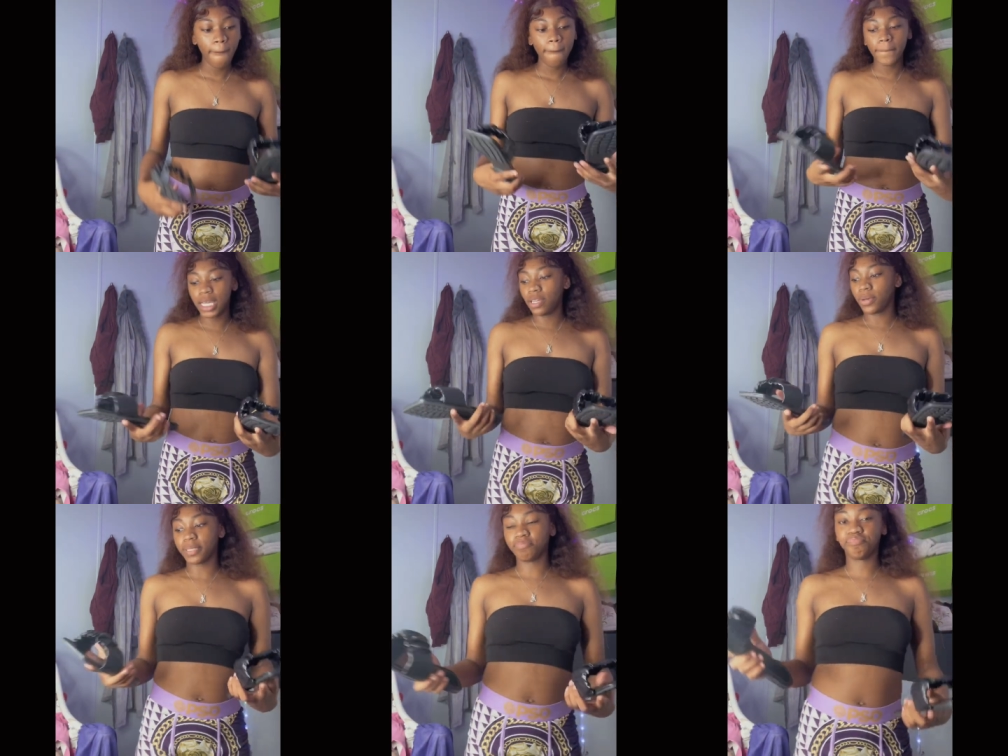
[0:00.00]
But
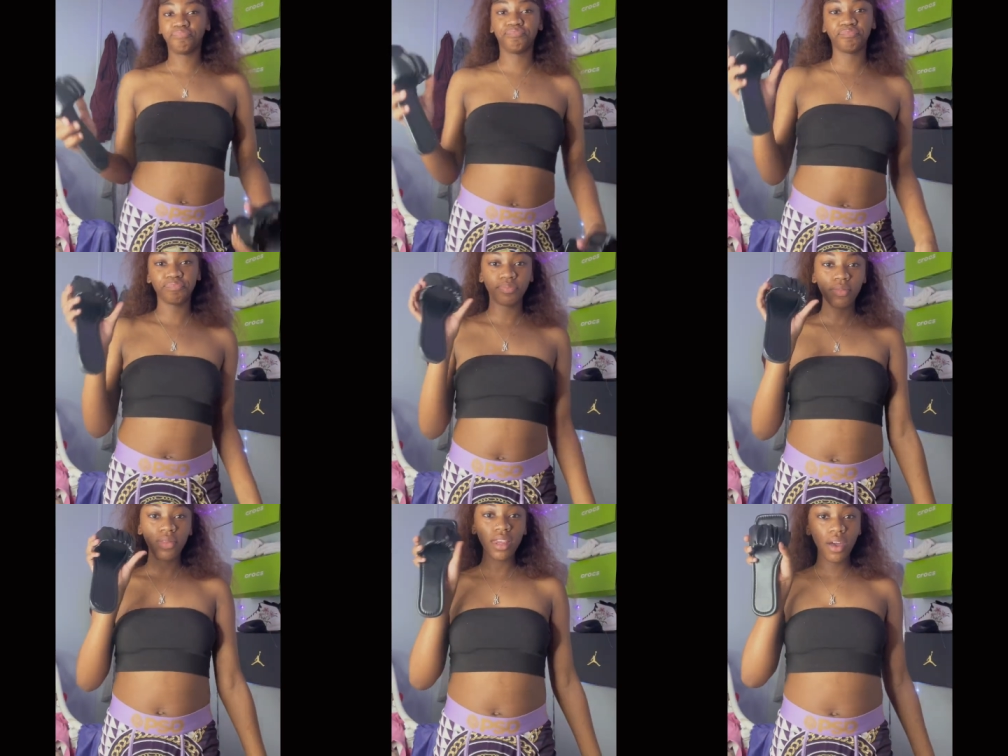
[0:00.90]
anyway,
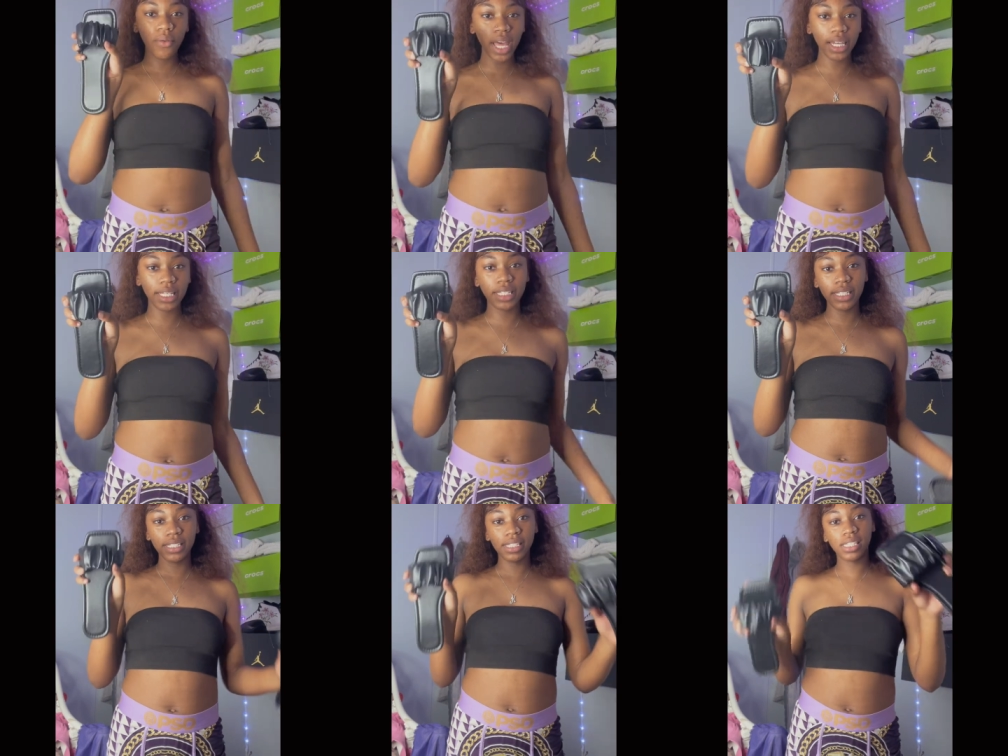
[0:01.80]
we got
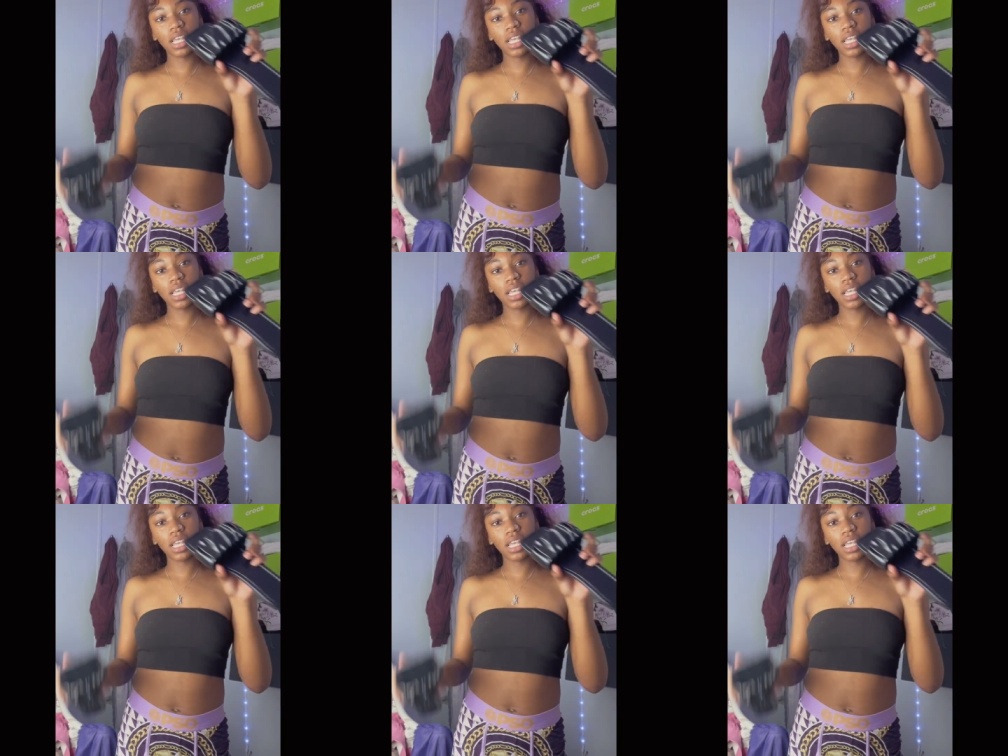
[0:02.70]
these.